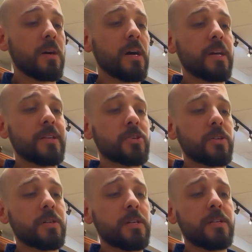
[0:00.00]

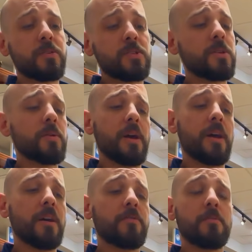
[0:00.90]
Internally, you still
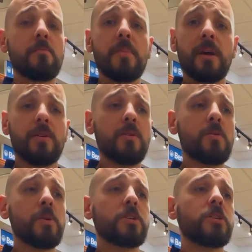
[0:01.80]
have metal,
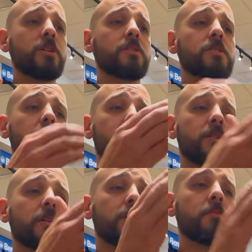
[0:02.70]
which is
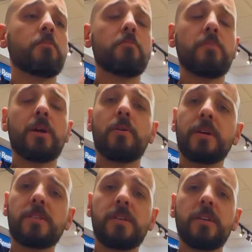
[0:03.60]
the barrel
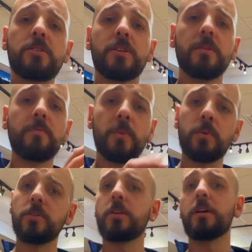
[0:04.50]
extension.
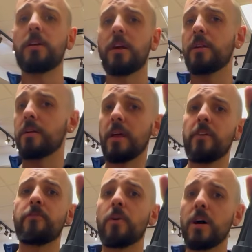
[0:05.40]
When you take an
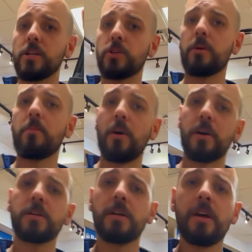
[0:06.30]
A400
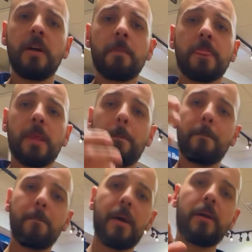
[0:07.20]
apart,
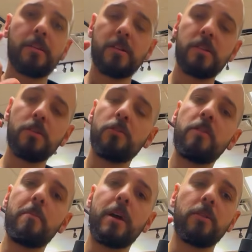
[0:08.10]
the silver
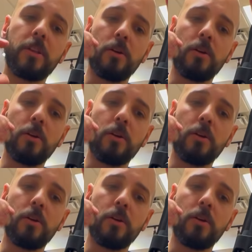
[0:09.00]
metal that